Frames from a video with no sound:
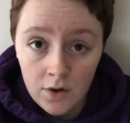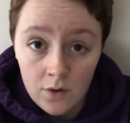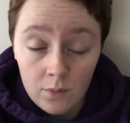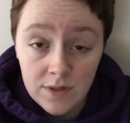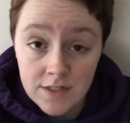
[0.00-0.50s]

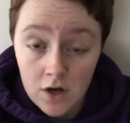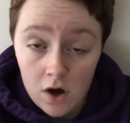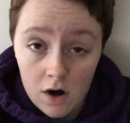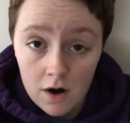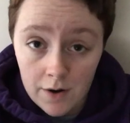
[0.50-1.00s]
We
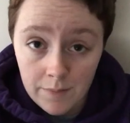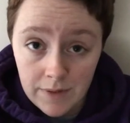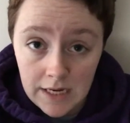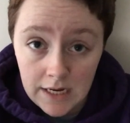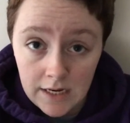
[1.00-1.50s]
saw a
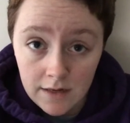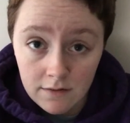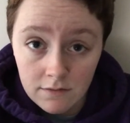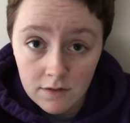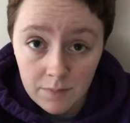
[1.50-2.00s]
heartbeat.
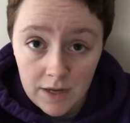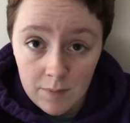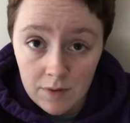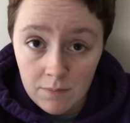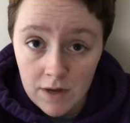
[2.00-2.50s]
The
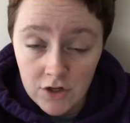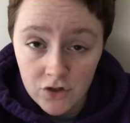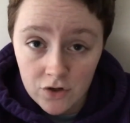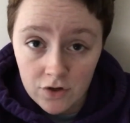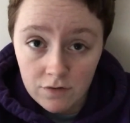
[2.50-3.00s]
baby
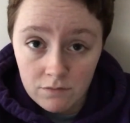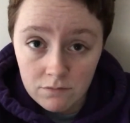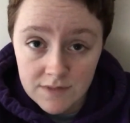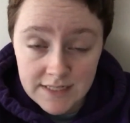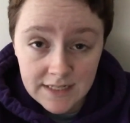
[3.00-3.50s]
measured
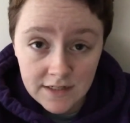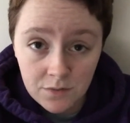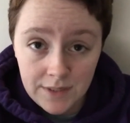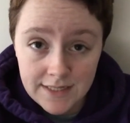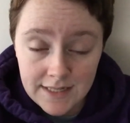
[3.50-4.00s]
6
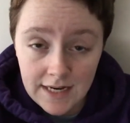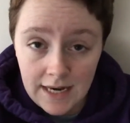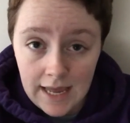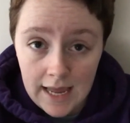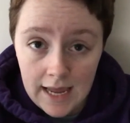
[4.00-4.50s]
weeks in a
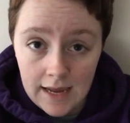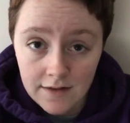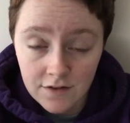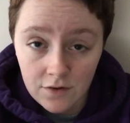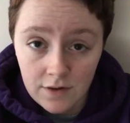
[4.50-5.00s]
day,
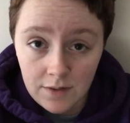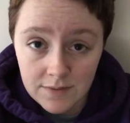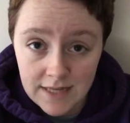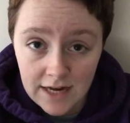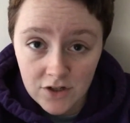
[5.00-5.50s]
so he
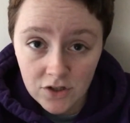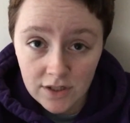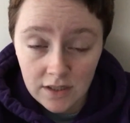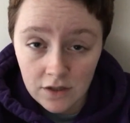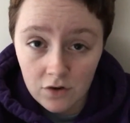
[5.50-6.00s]
was actually
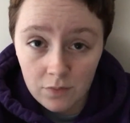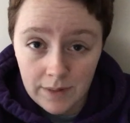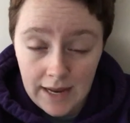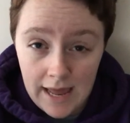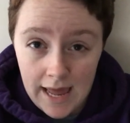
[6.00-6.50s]
a little
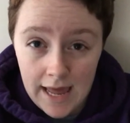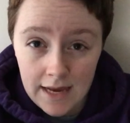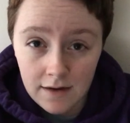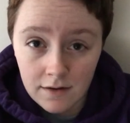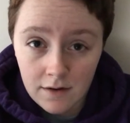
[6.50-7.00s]
bit
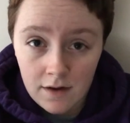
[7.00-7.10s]
ahead.